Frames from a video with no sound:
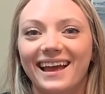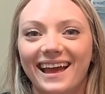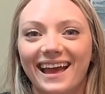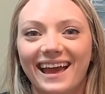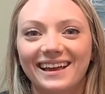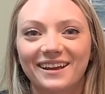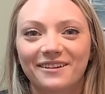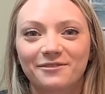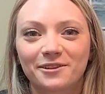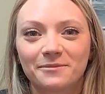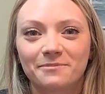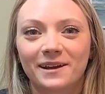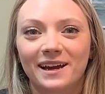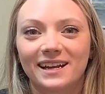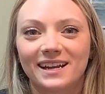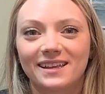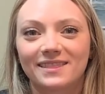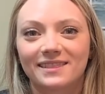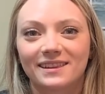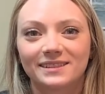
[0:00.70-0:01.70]
Hey
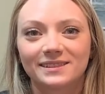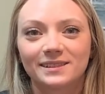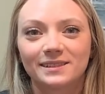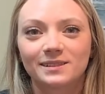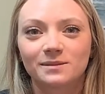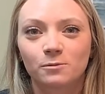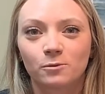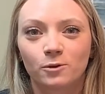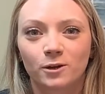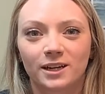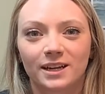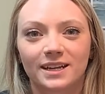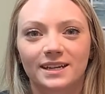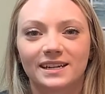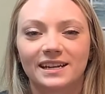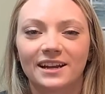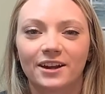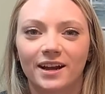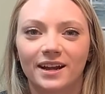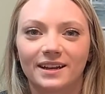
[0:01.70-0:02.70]
everybody, this is Morgan
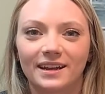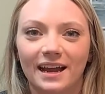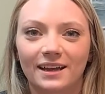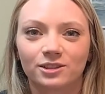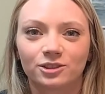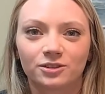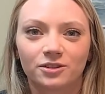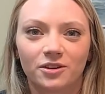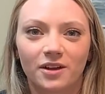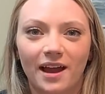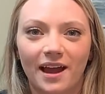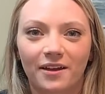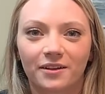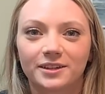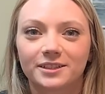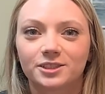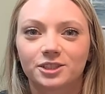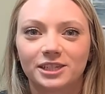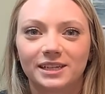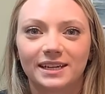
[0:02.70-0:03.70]
here at National
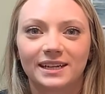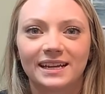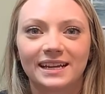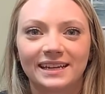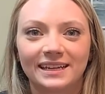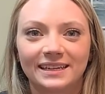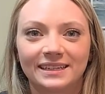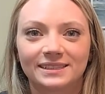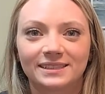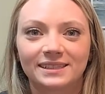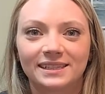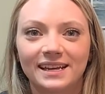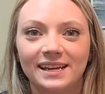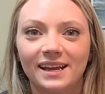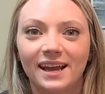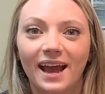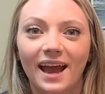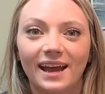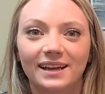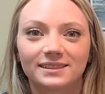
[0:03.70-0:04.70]
Allergy and ENT,